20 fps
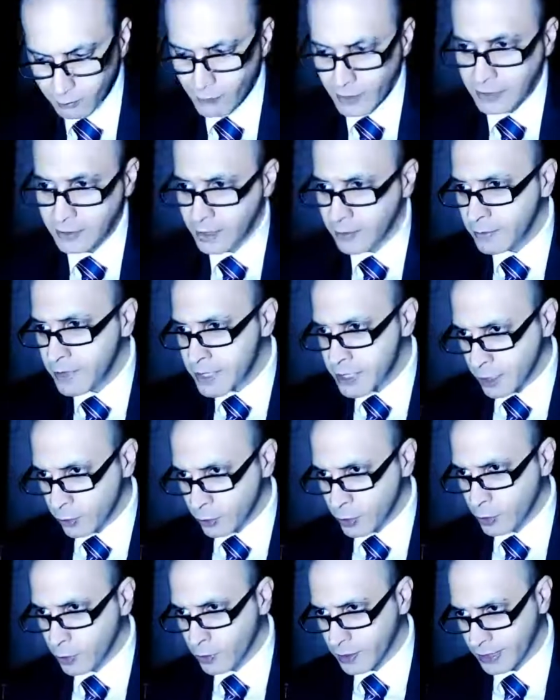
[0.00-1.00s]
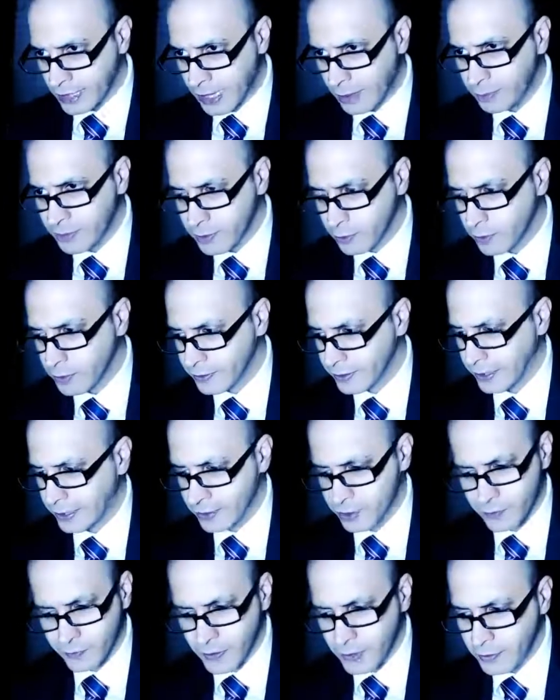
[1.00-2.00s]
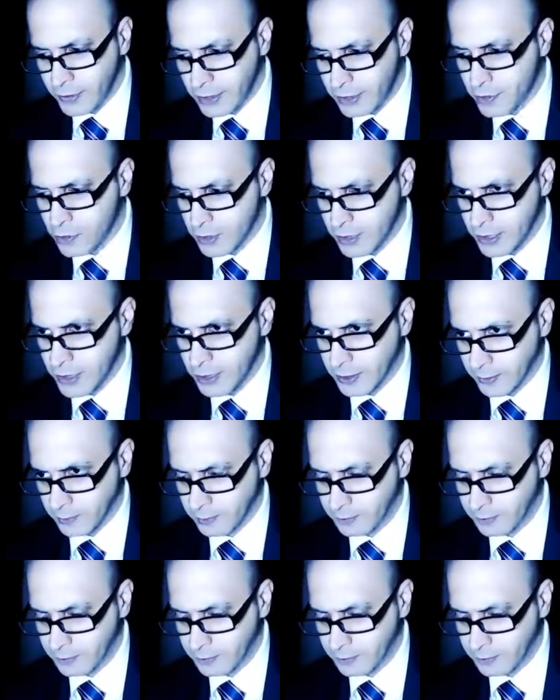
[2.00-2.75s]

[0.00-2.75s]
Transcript: Let me tell you what happened with that. It's very interesting.